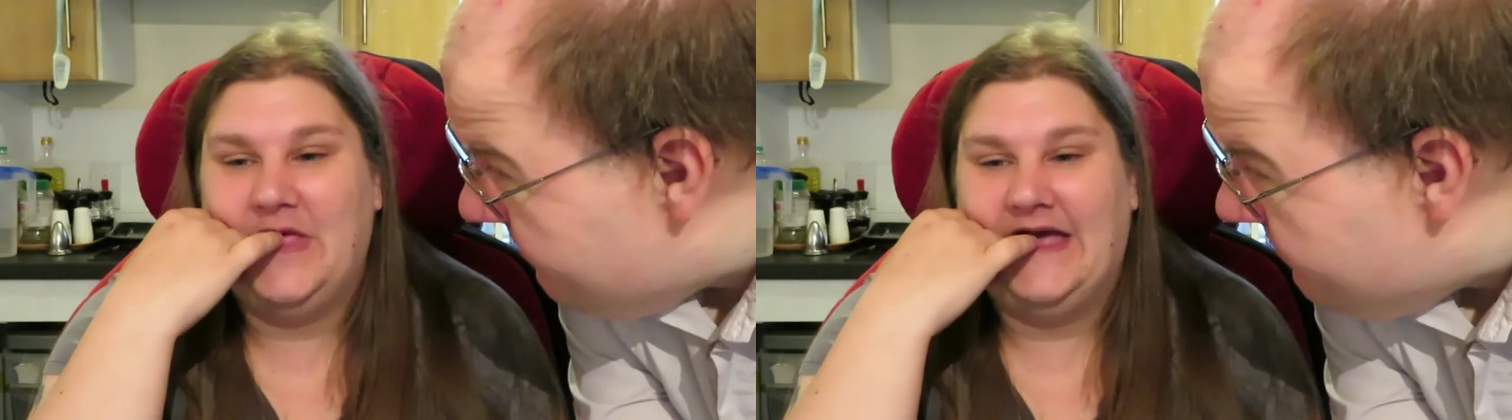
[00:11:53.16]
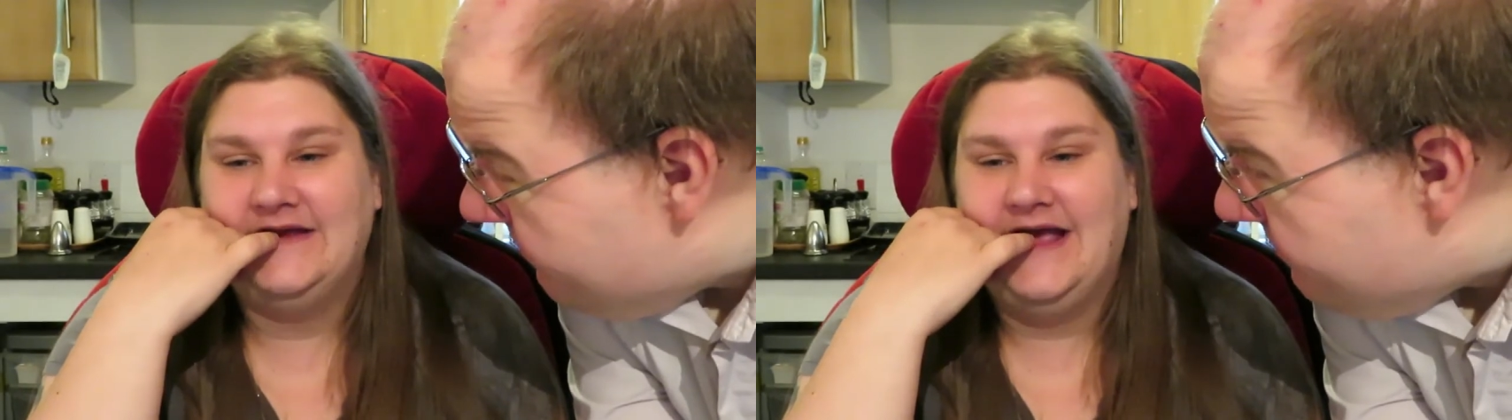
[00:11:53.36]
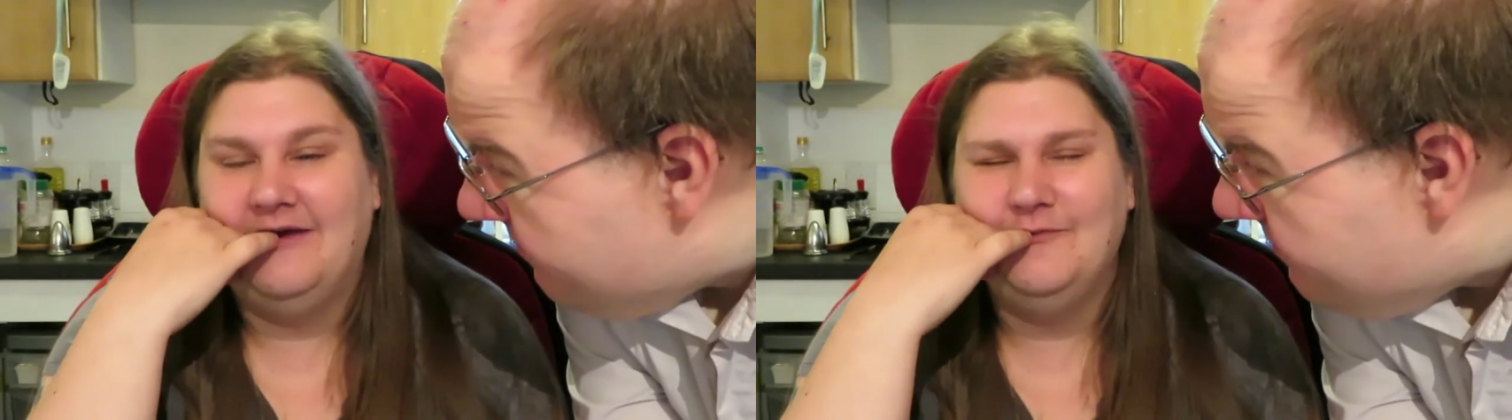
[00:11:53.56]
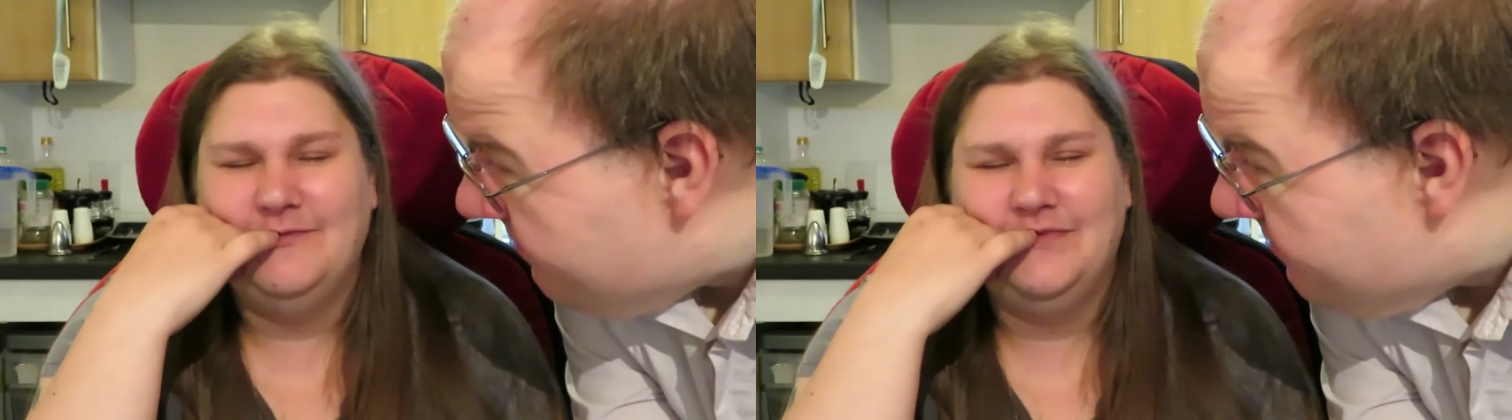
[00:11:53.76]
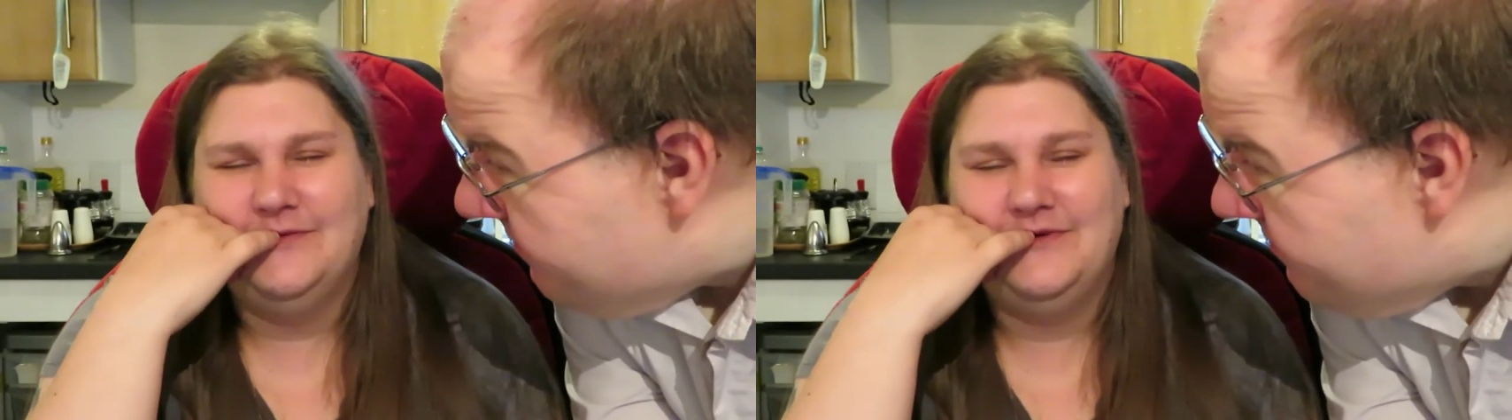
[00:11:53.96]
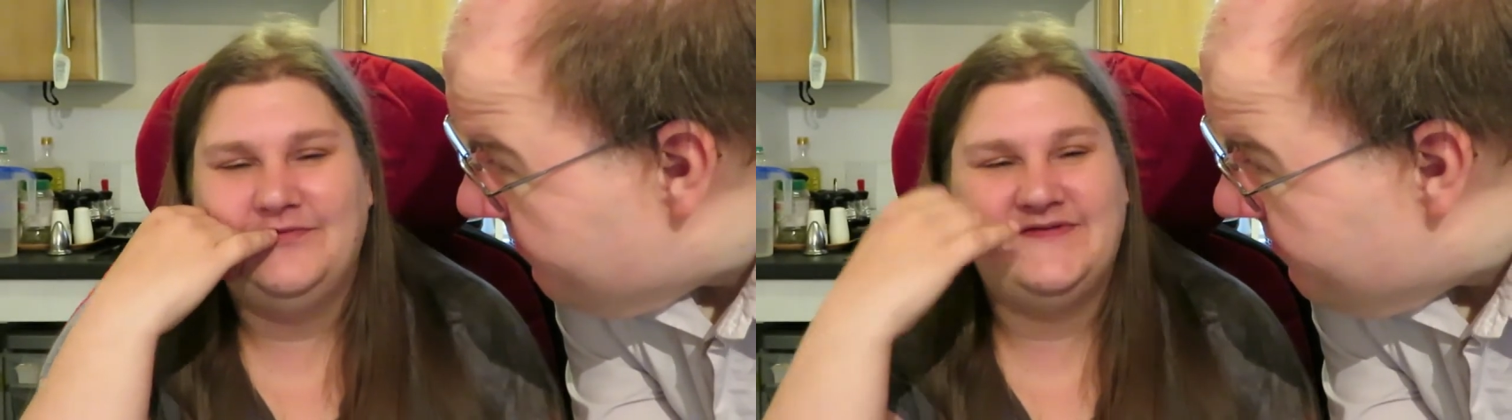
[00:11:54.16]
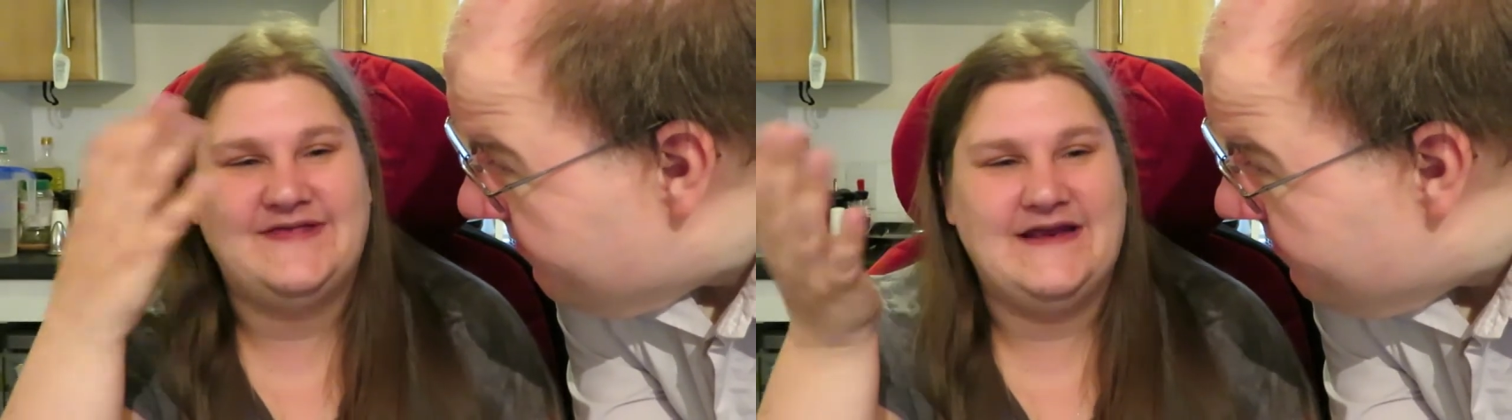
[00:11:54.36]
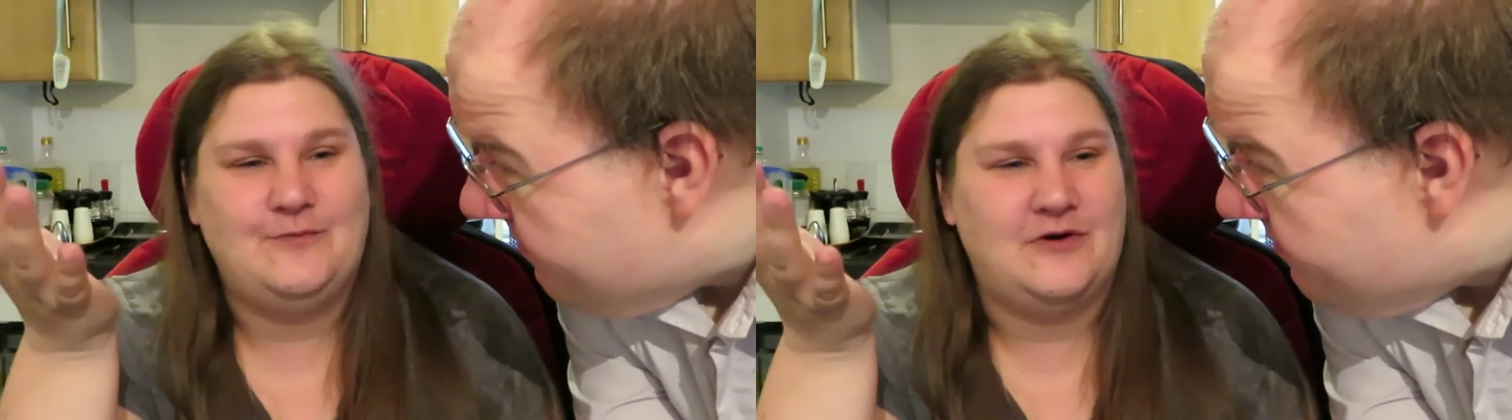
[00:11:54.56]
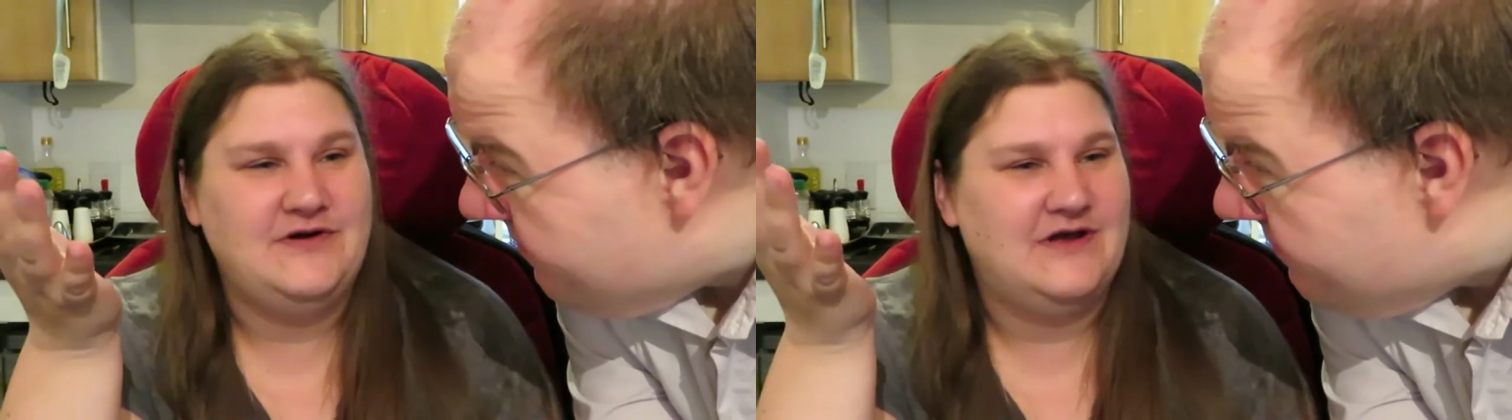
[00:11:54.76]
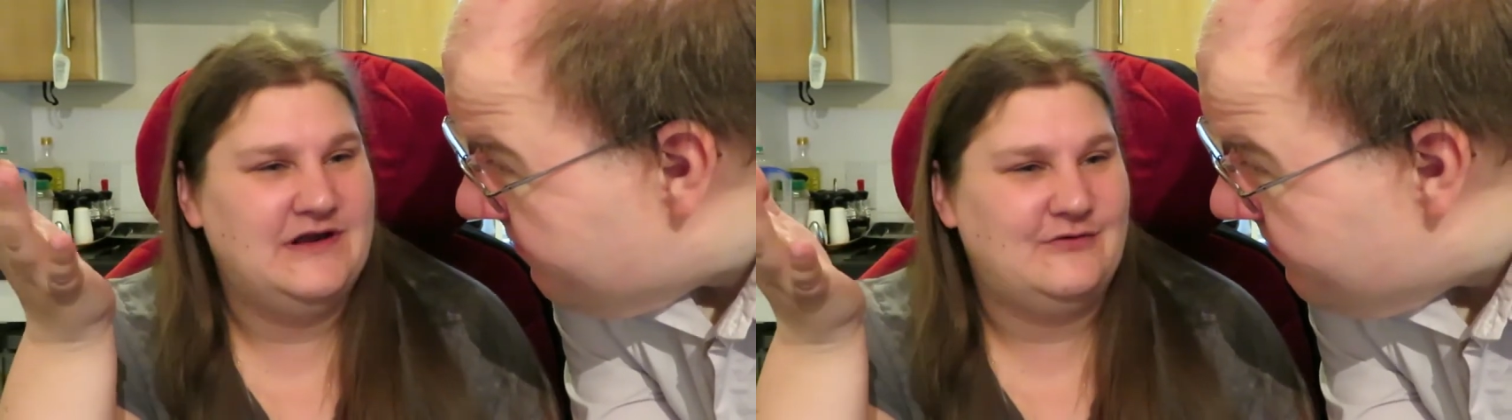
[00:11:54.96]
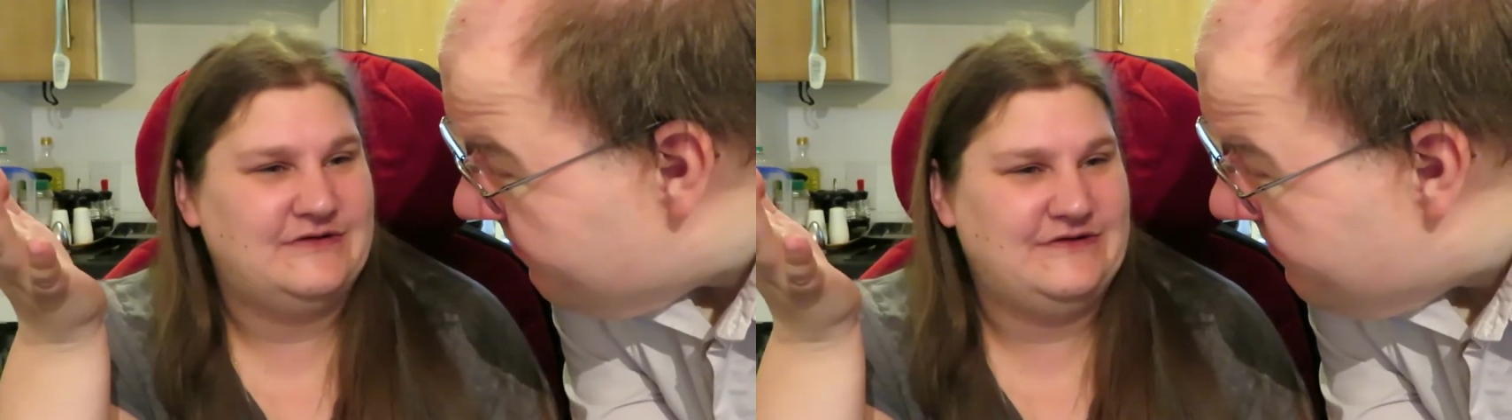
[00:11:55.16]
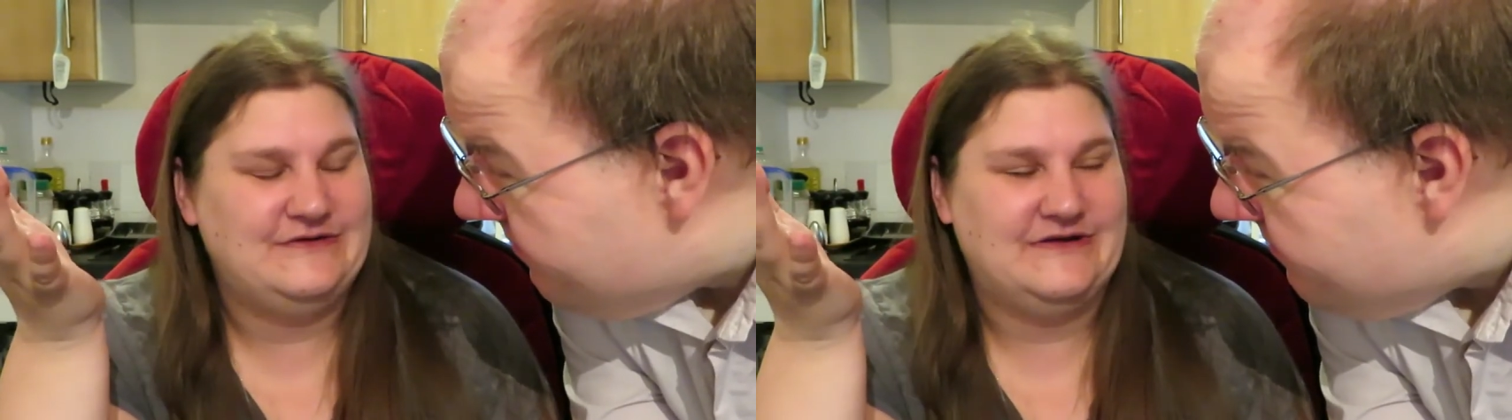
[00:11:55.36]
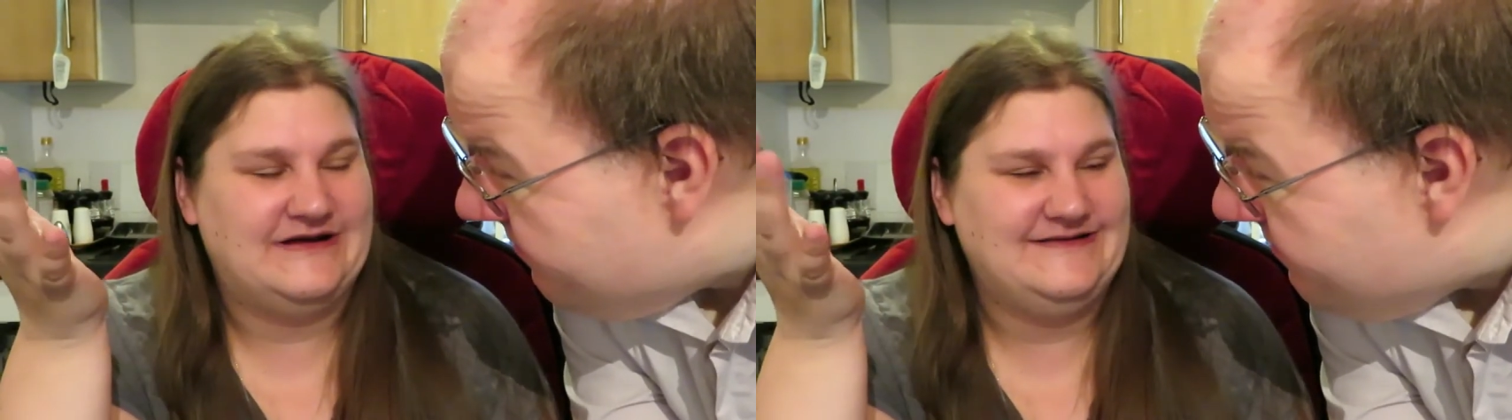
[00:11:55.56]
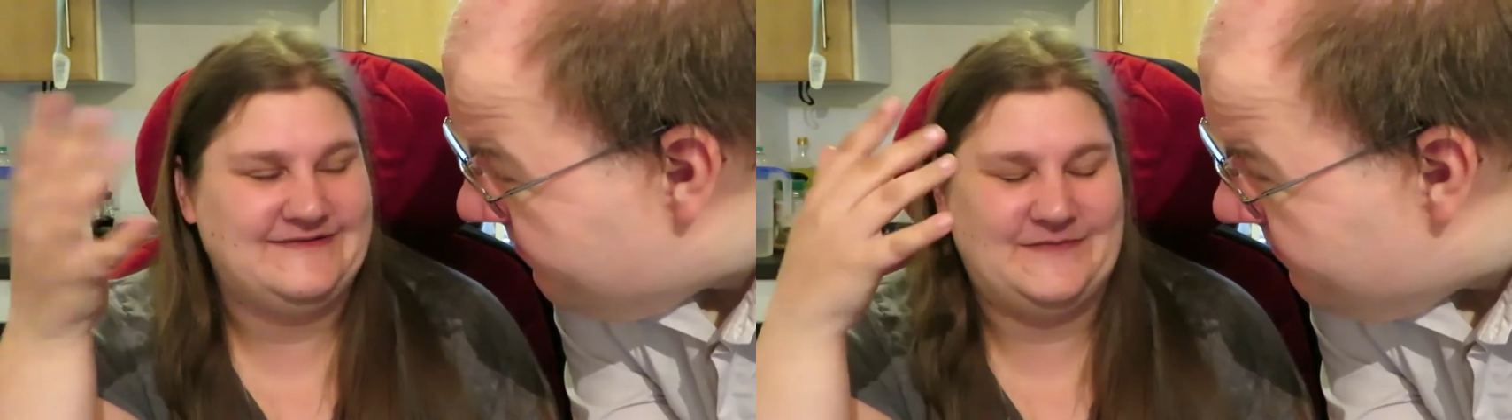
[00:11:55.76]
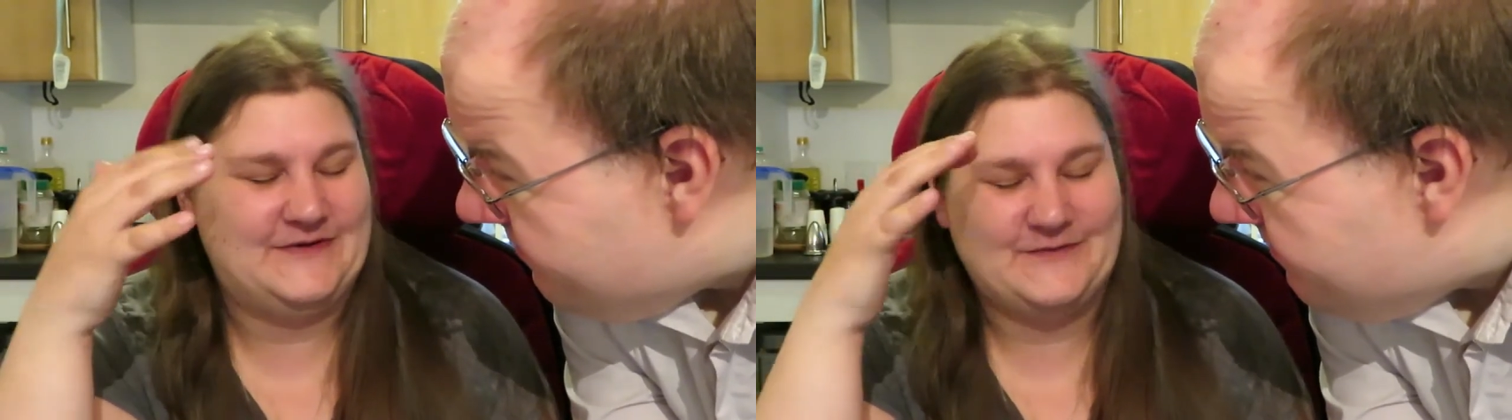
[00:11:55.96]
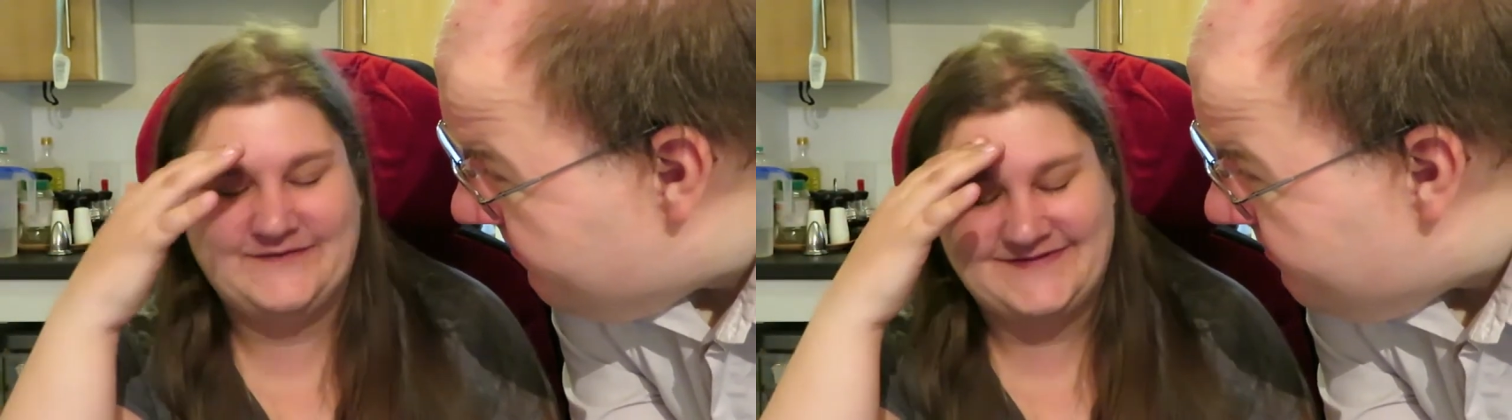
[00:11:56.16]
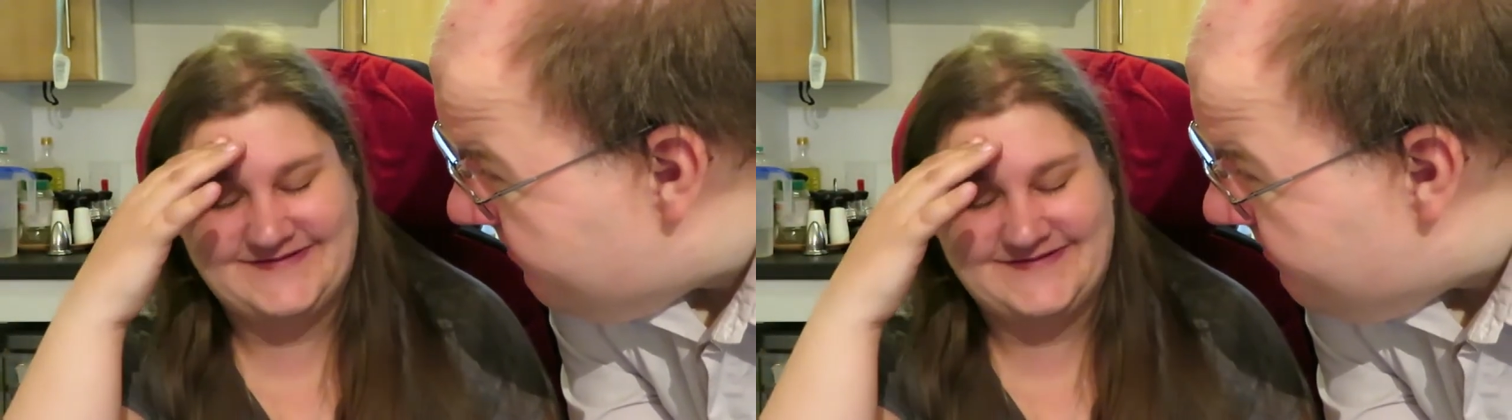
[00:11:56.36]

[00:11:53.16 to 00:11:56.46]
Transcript: I can't remember whether we stayed one night or two nights, but we